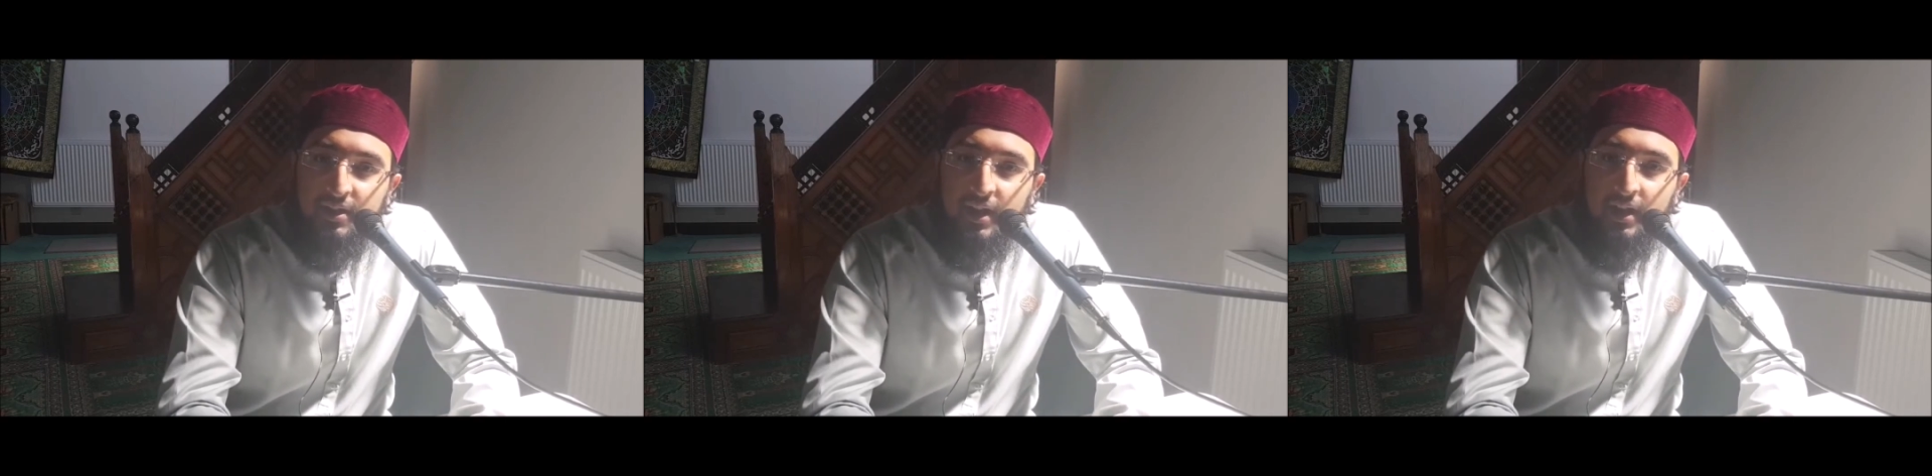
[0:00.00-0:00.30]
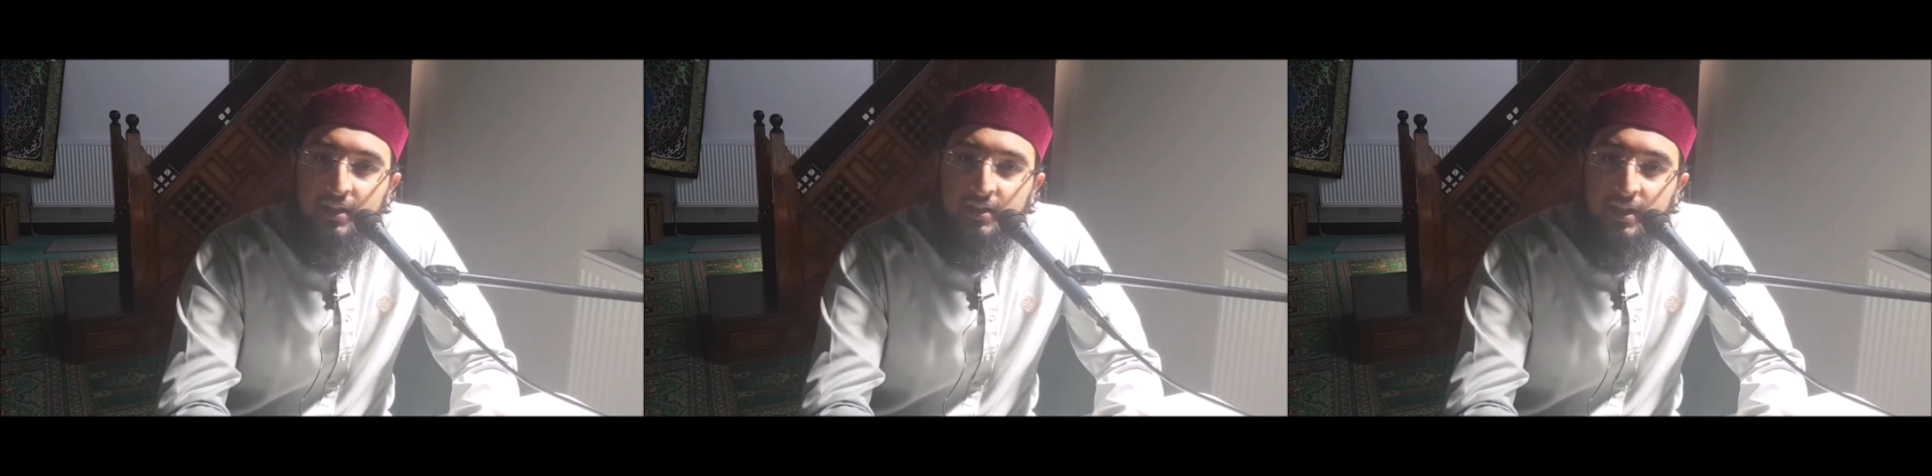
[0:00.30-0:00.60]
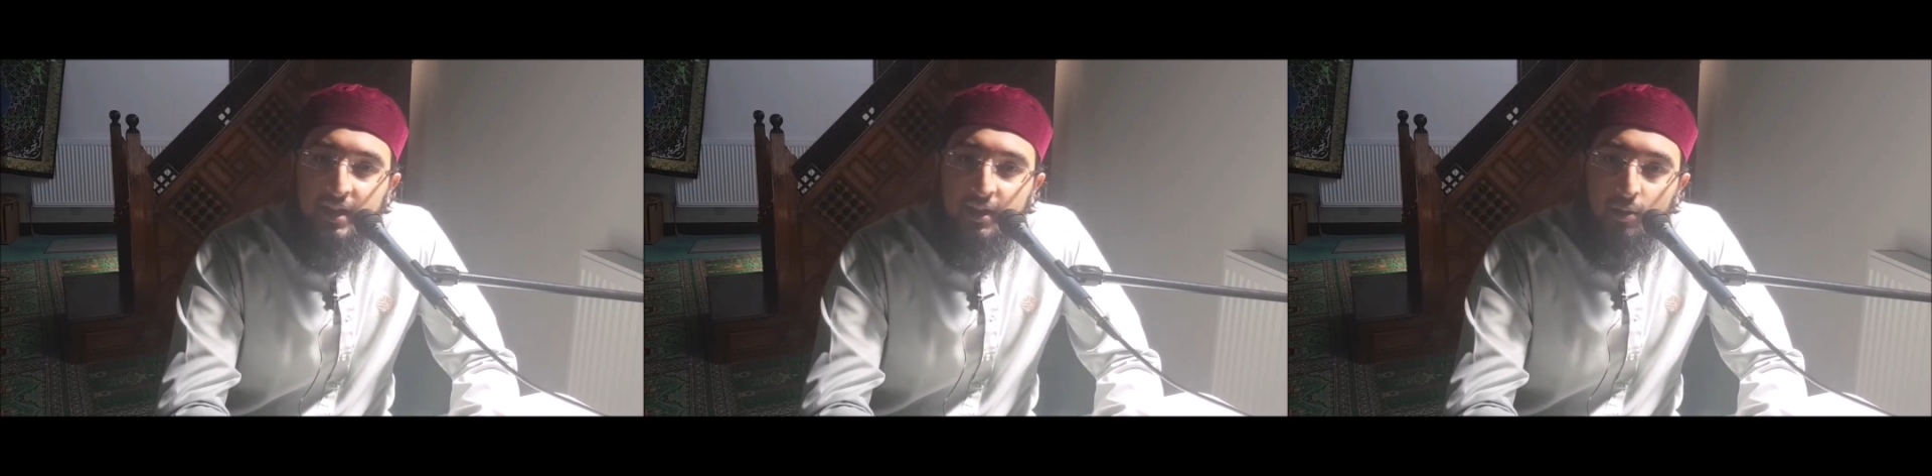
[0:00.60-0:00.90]
and
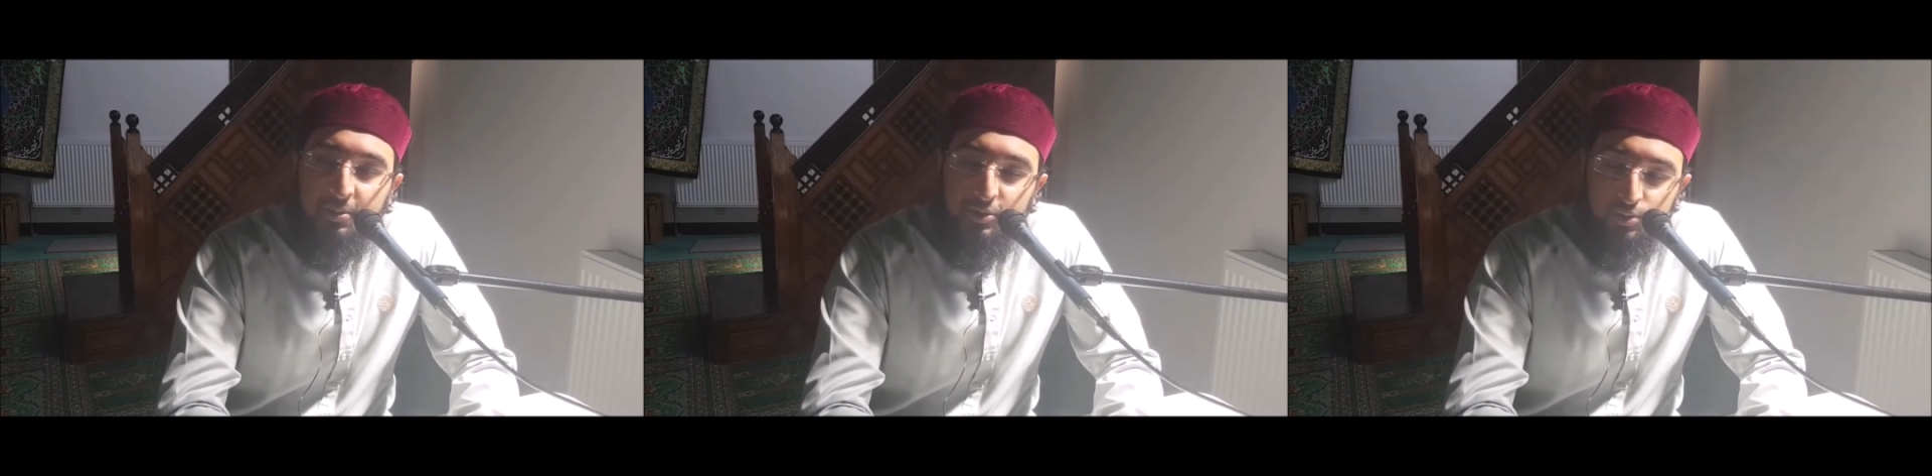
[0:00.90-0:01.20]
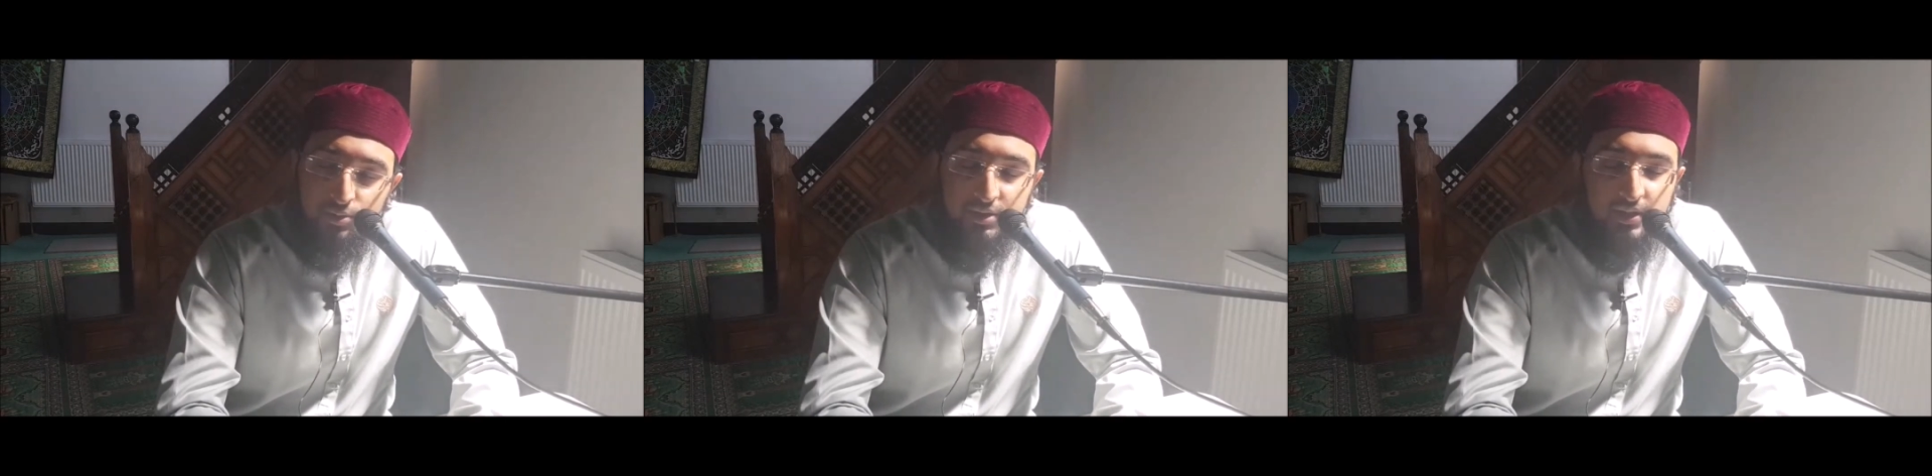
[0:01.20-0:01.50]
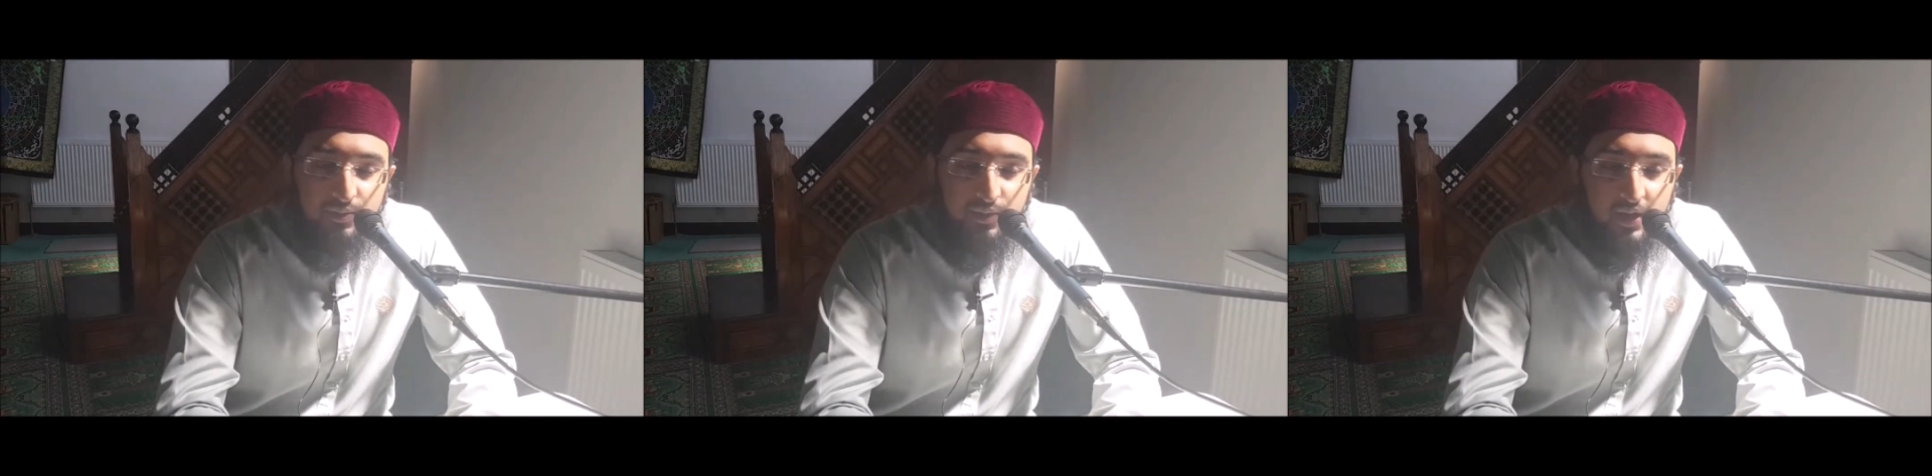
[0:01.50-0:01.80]
an
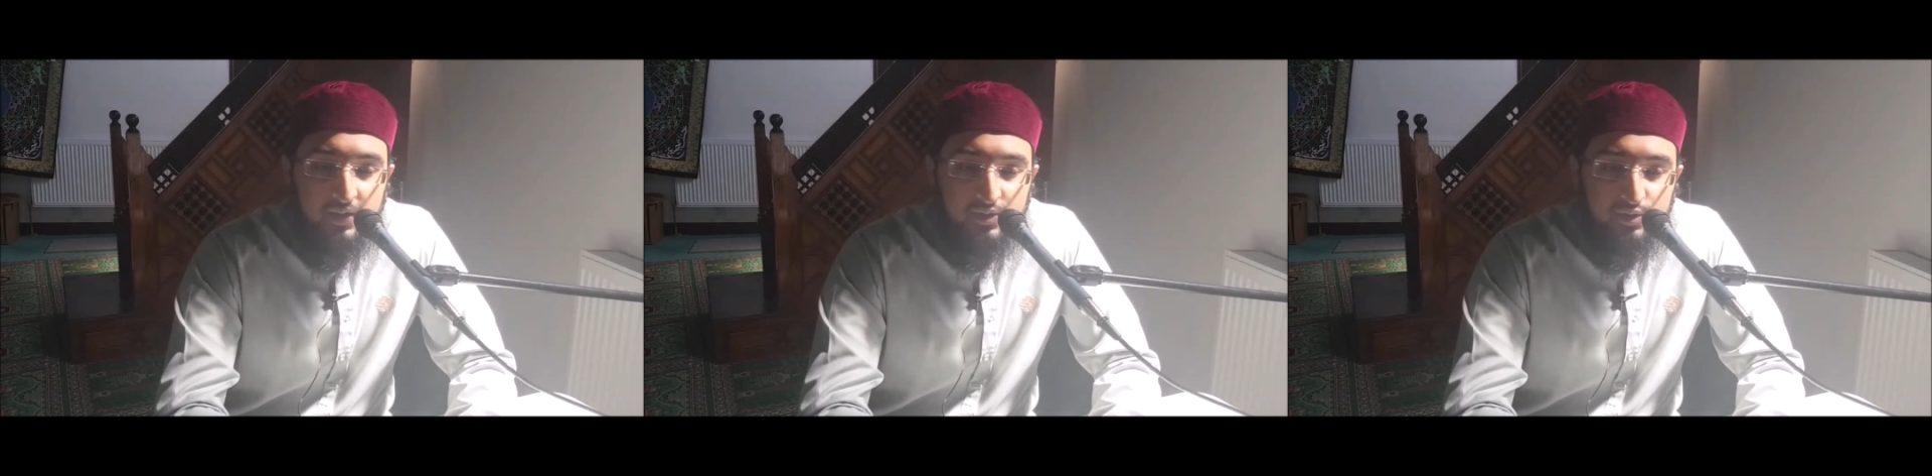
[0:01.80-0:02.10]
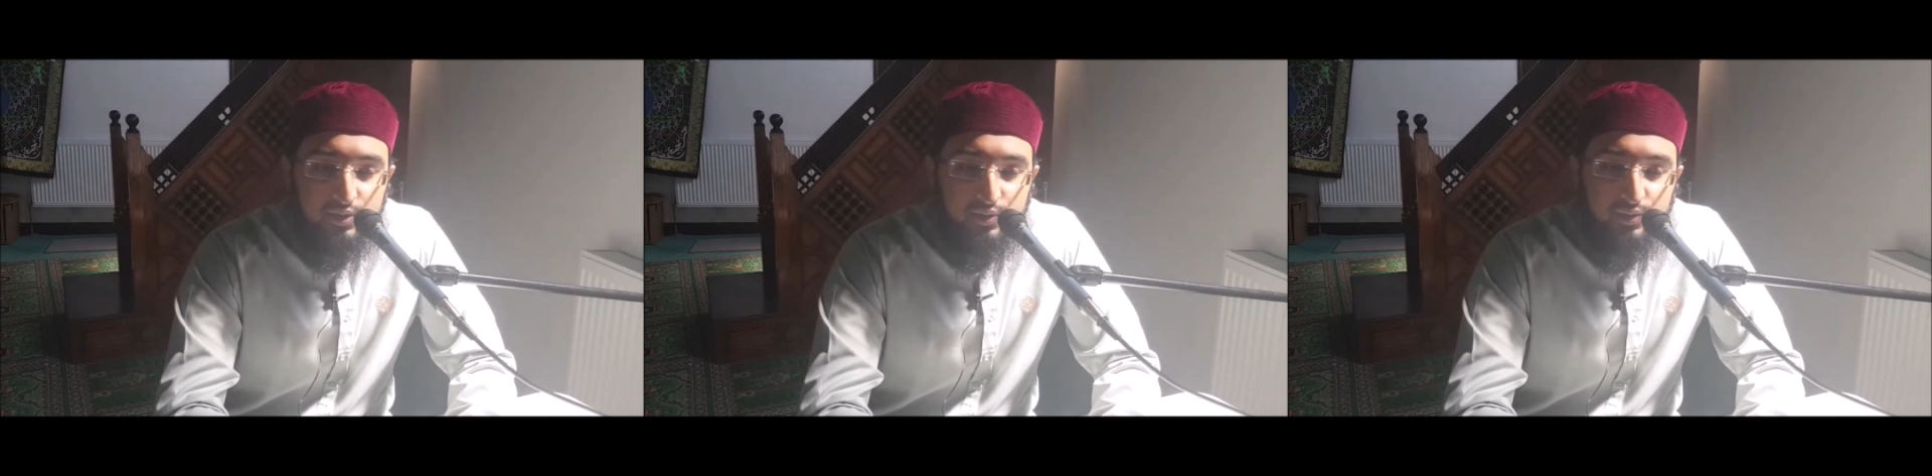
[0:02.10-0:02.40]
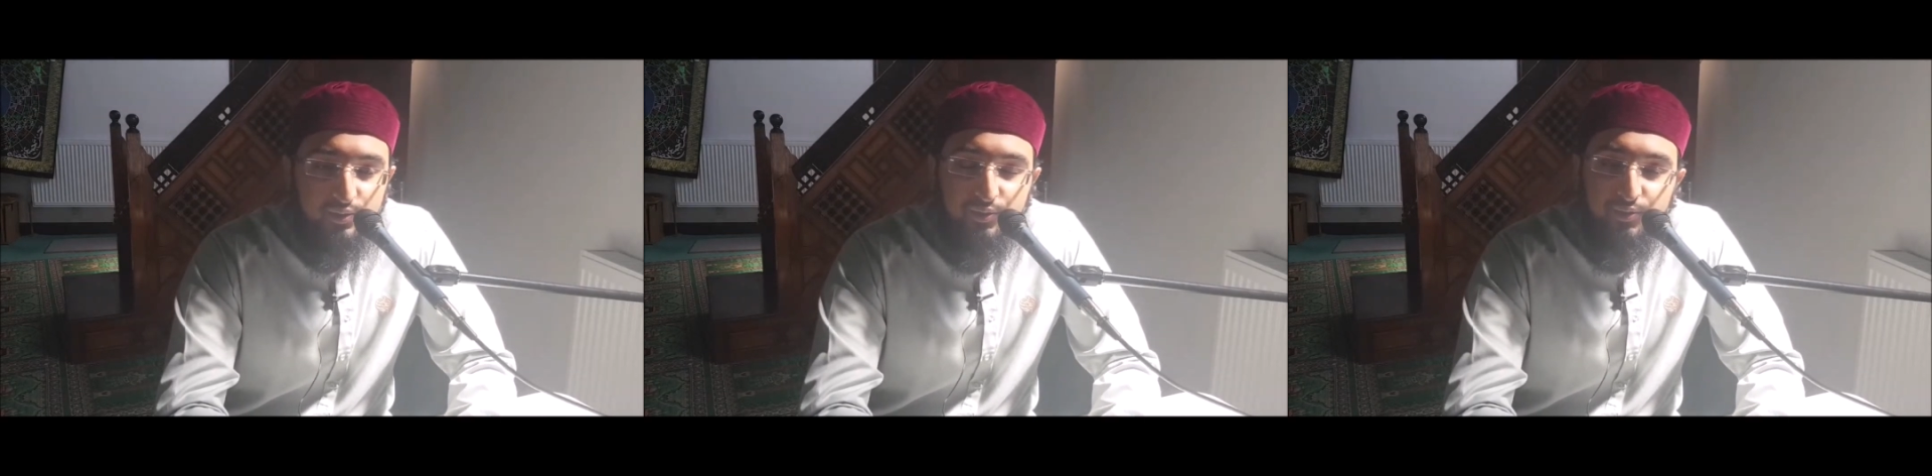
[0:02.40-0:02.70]
opportunity for us to